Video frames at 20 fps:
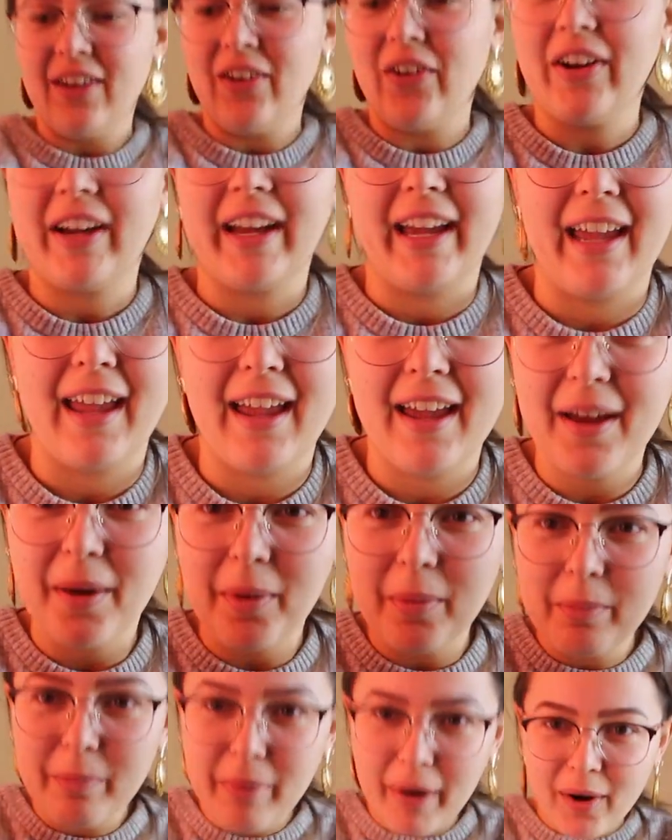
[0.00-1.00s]
Okay,
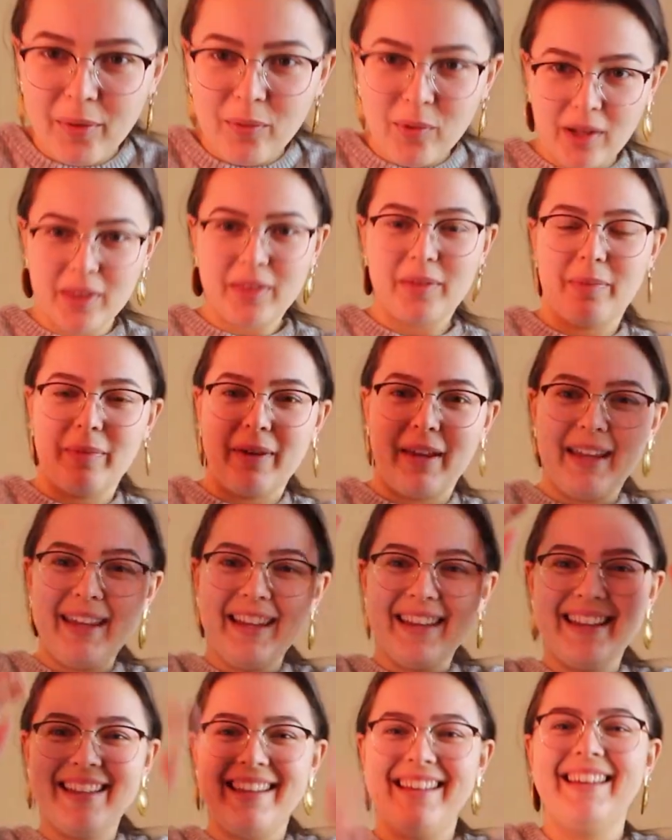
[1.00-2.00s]
bear with me.
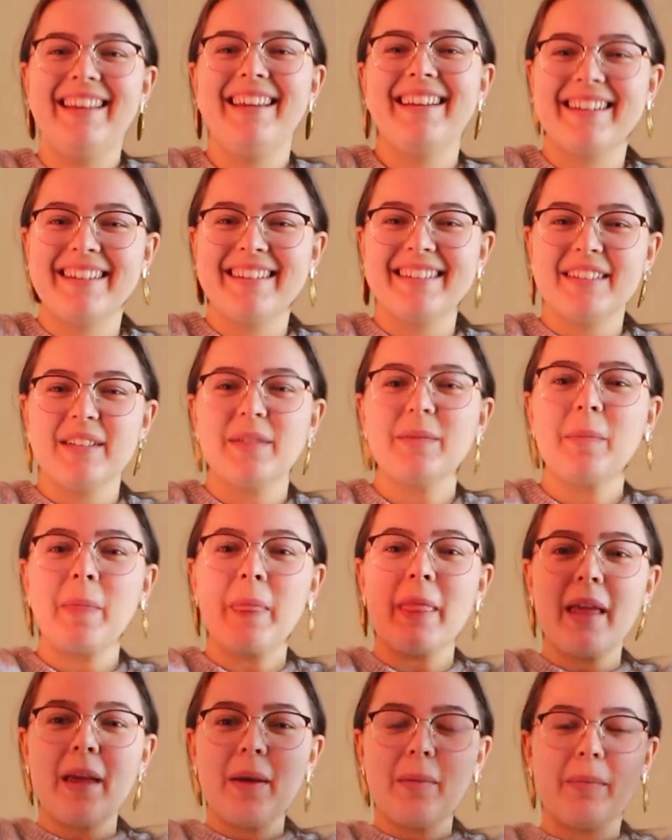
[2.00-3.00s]

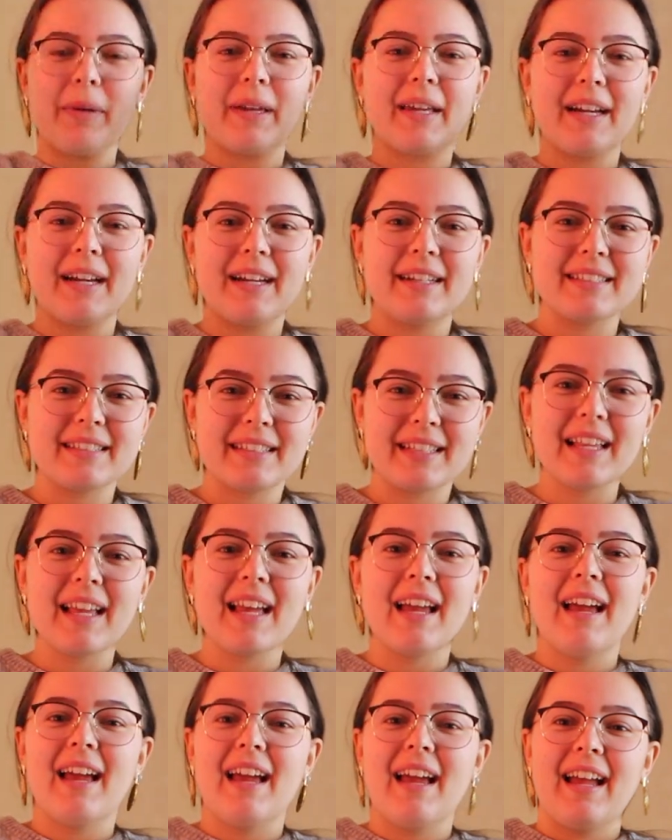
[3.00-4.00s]
Because
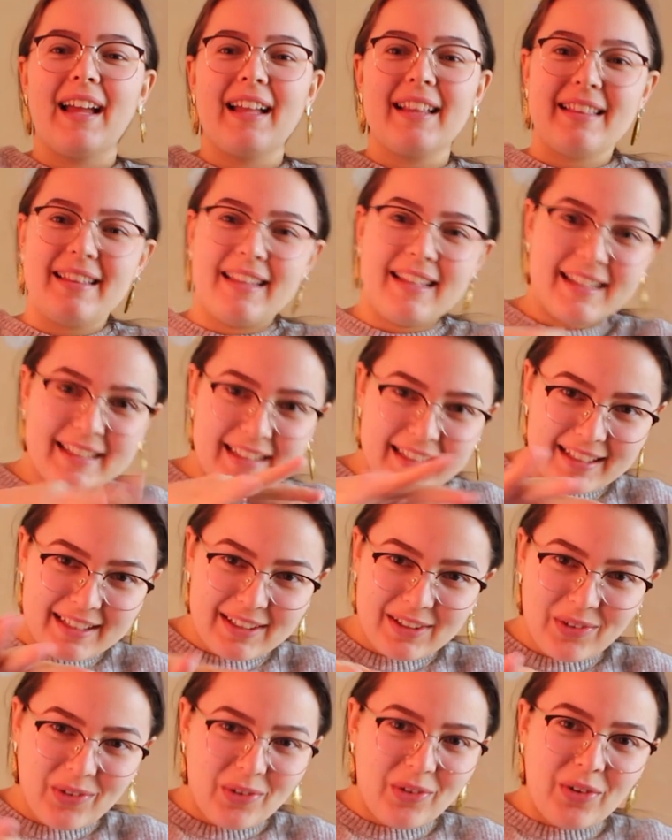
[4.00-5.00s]
this
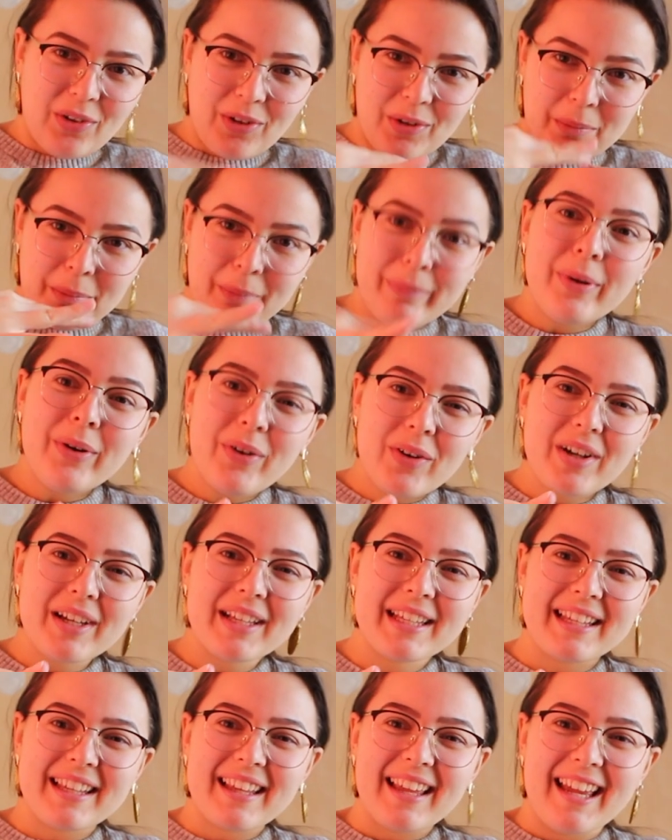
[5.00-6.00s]
is on
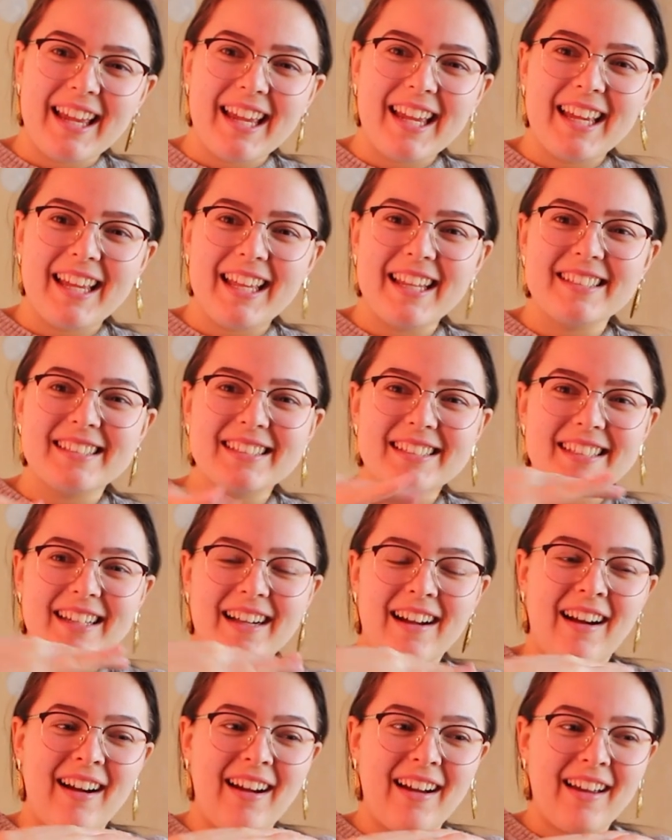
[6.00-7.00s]
books, and
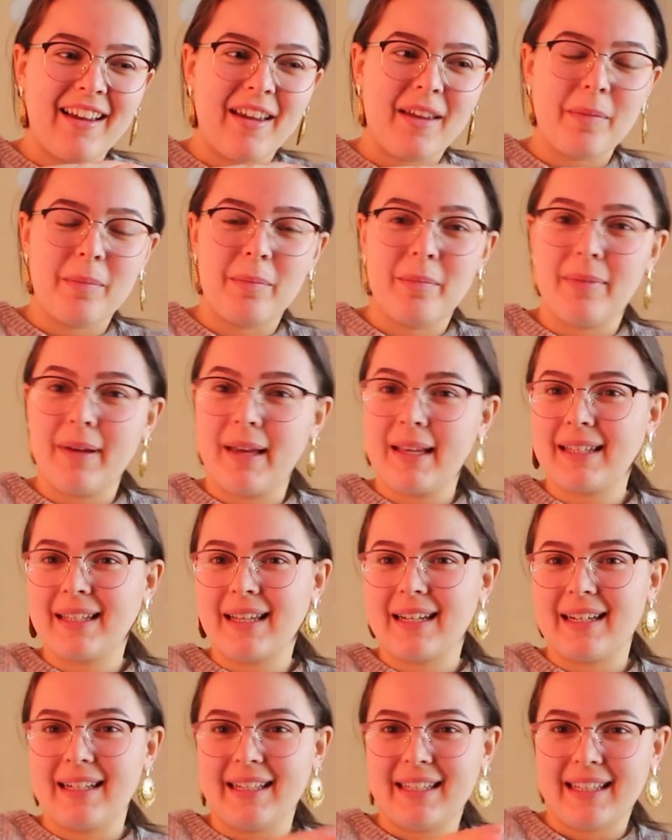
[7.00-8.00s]
I
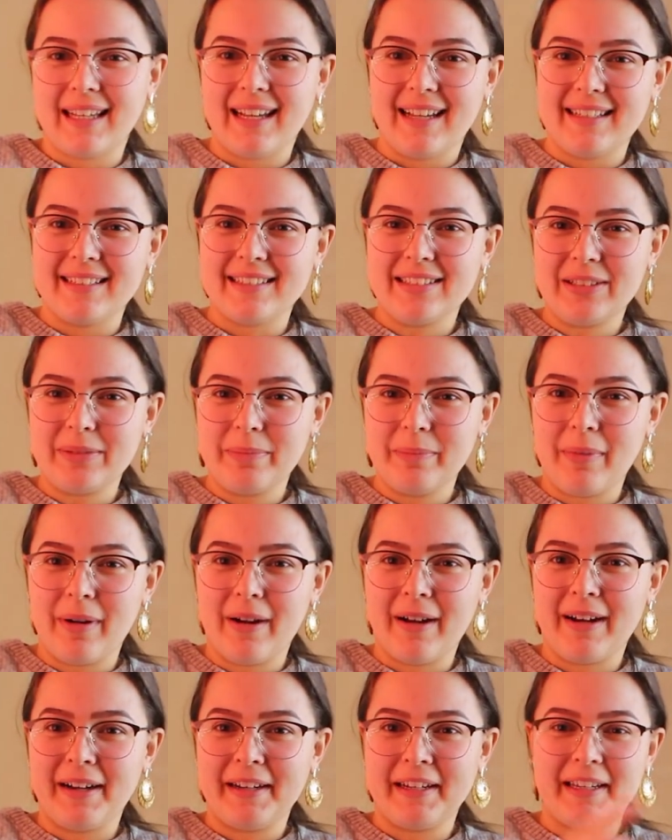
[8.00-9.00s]
basically sent
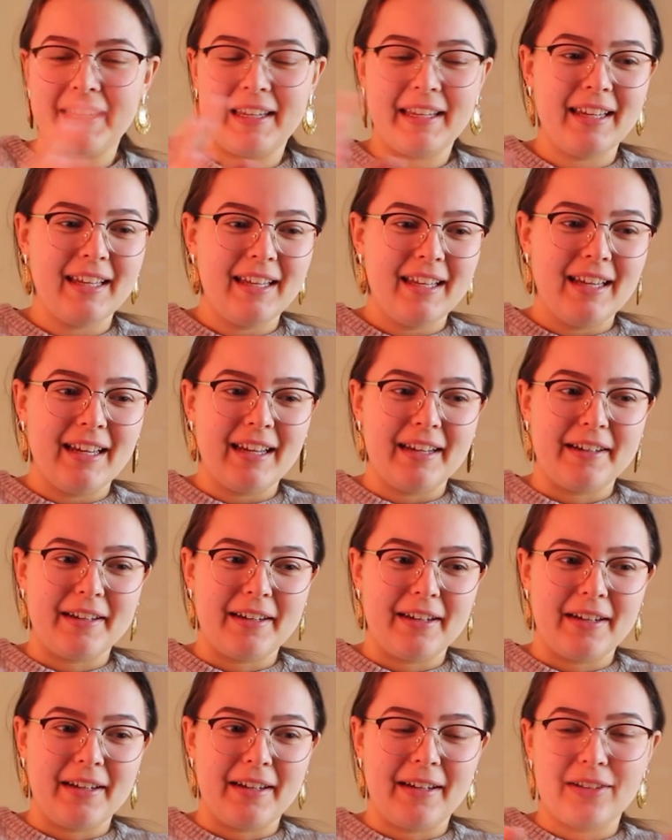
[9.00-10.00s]
my
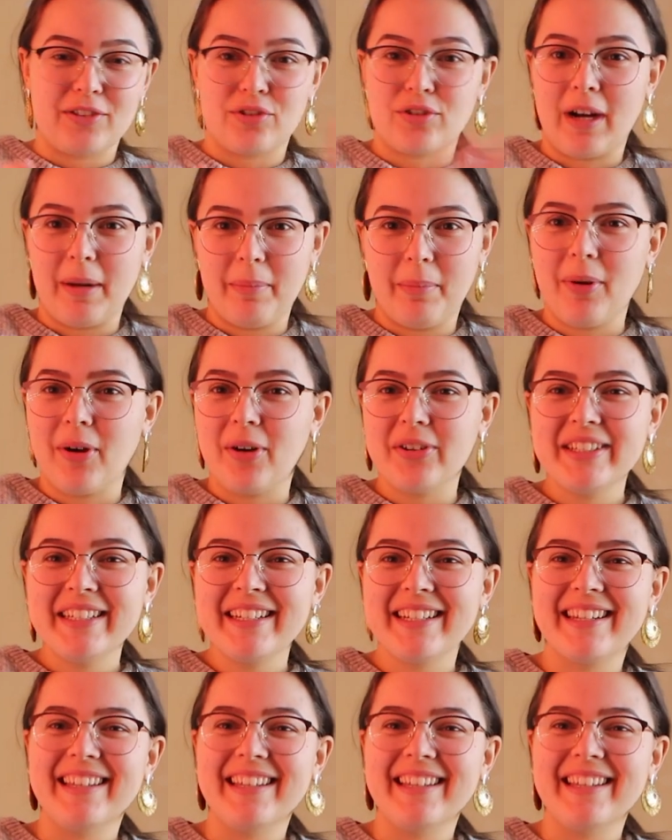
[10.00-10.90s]
tripod